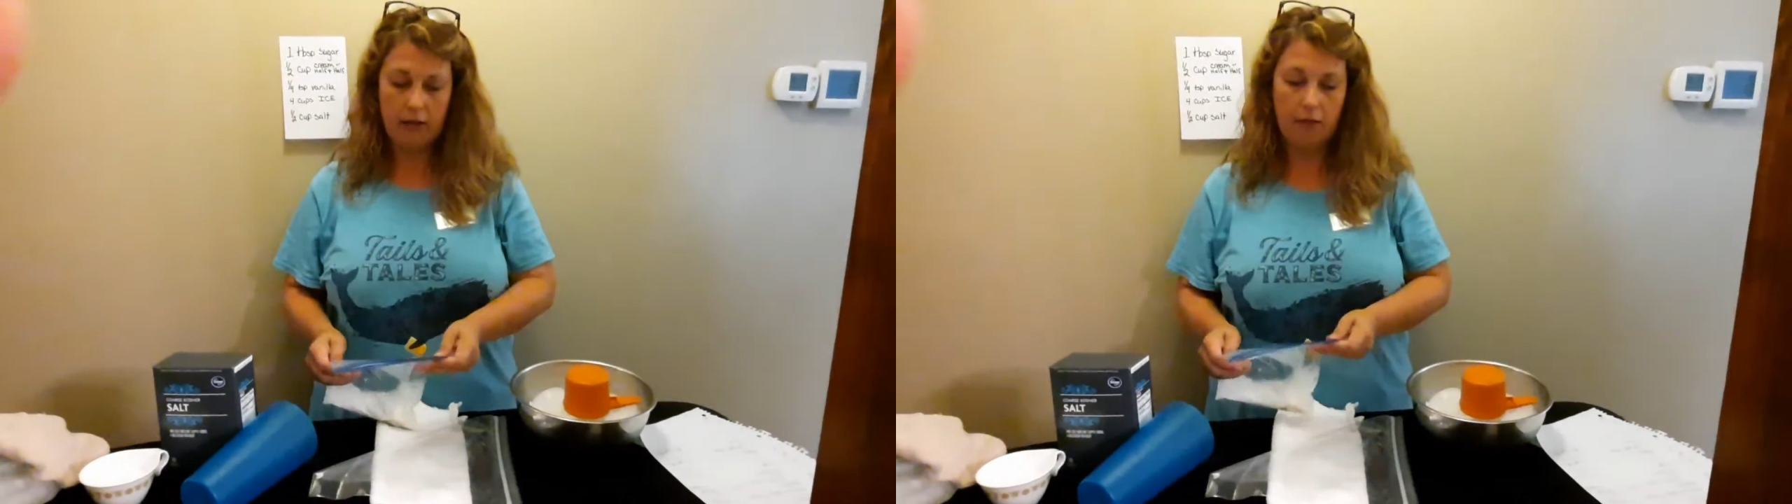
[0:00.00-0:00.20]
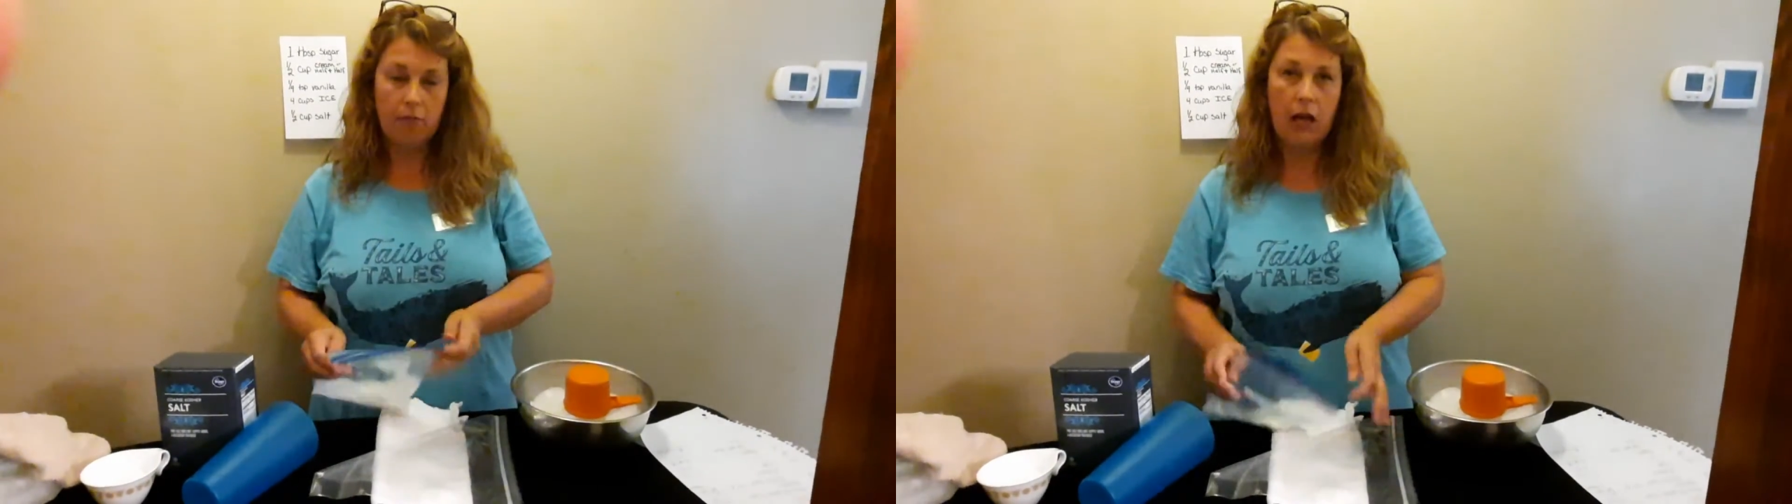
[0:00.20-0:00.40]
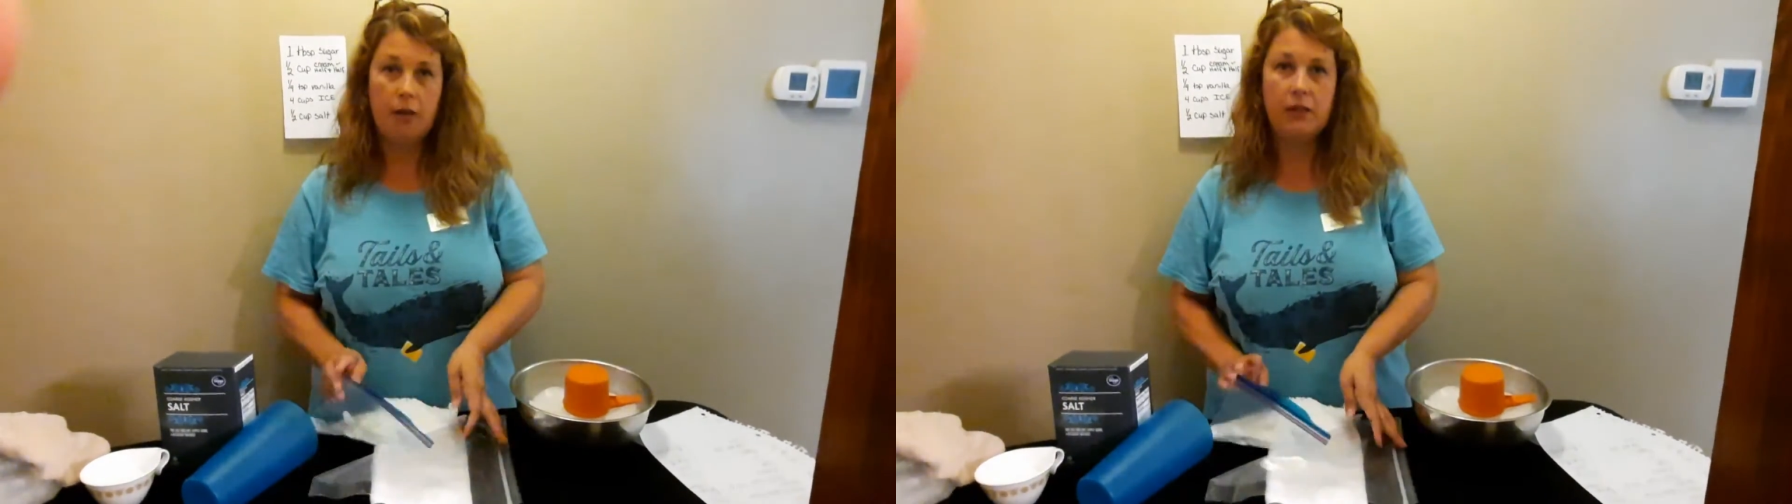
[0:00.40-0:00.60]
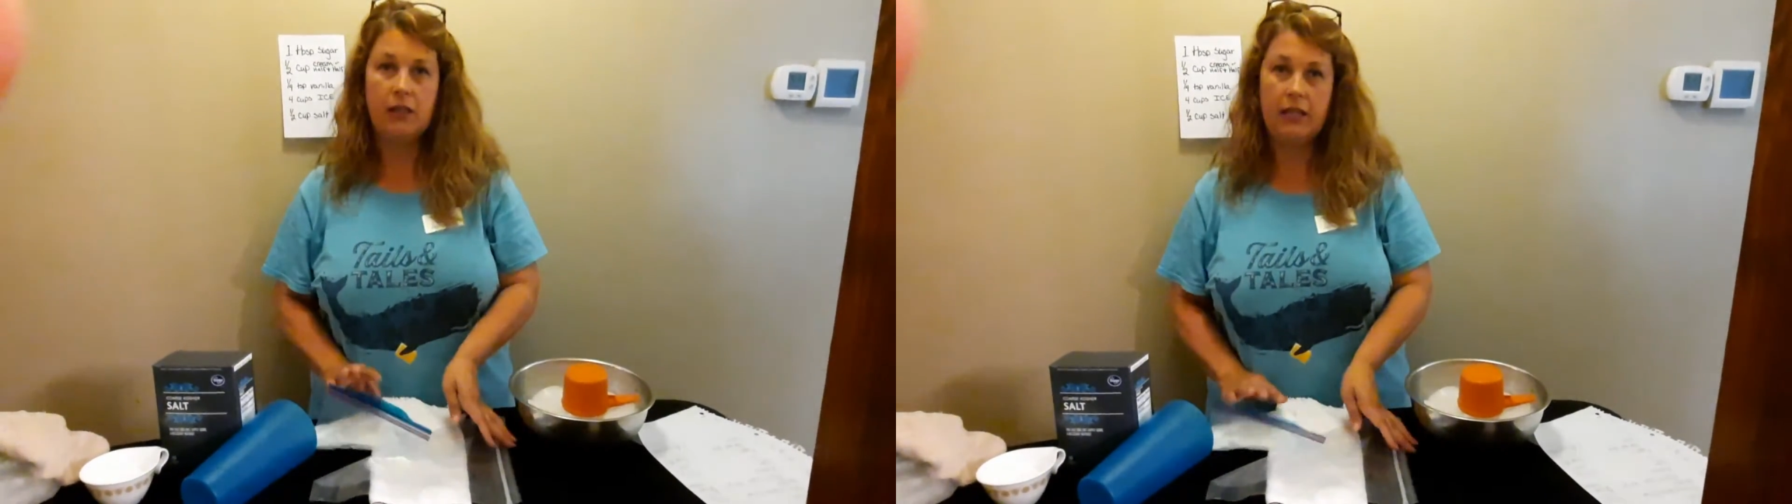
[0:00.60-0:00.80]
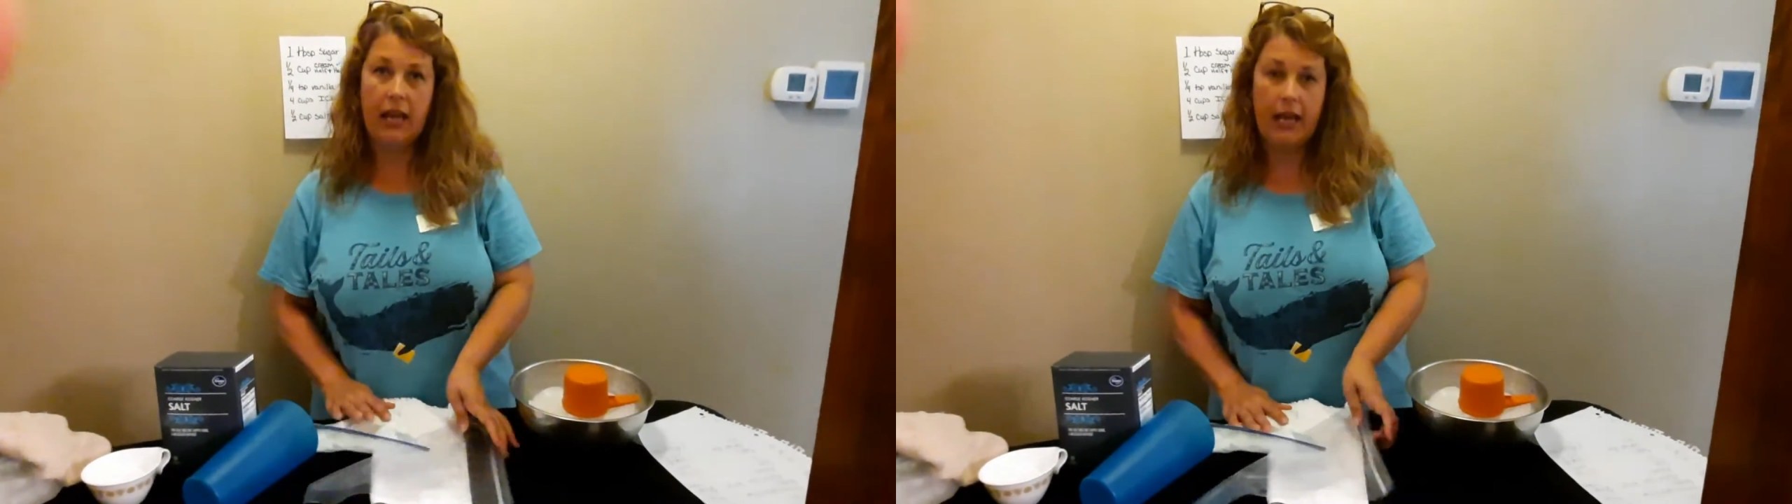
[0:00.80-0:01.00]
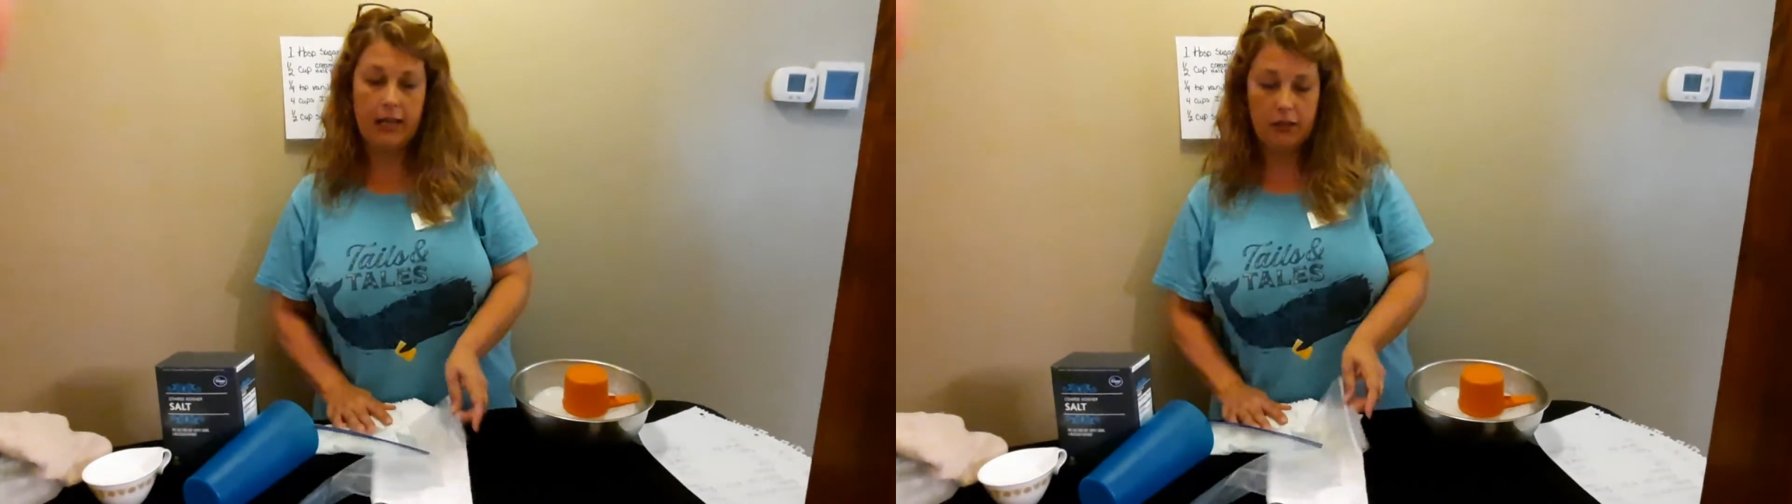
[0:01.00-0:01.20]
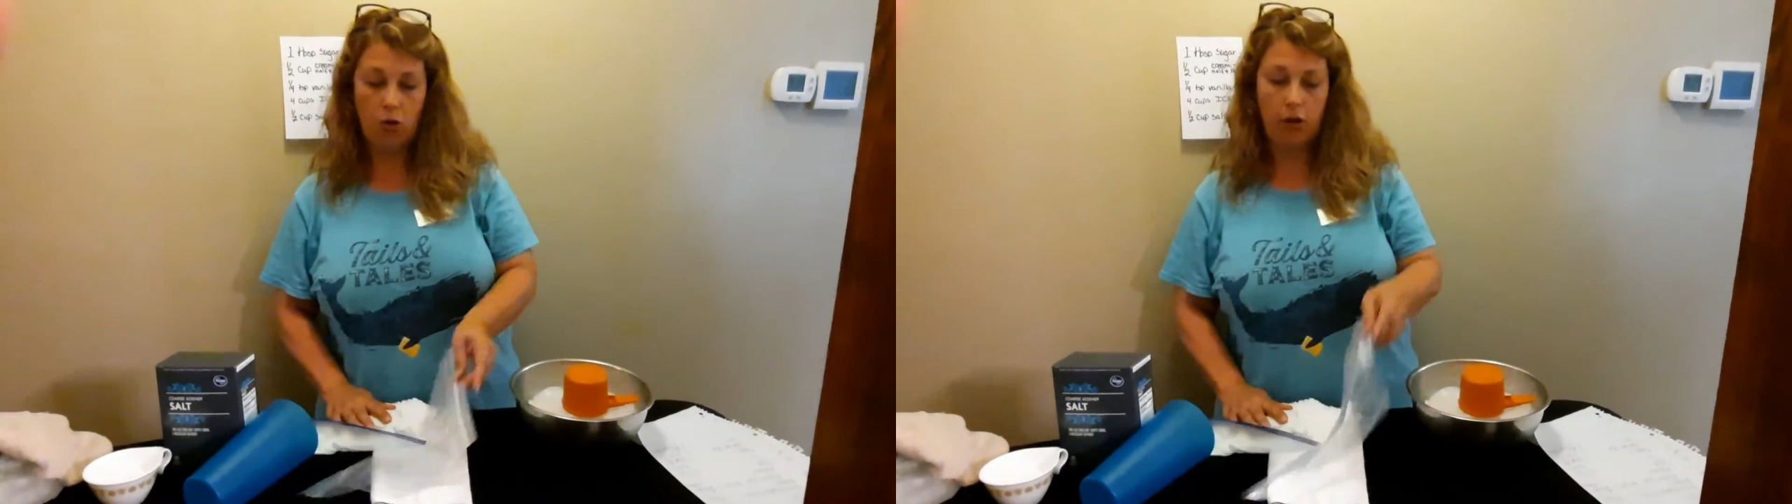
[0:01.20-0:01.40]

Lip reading: and moms and dads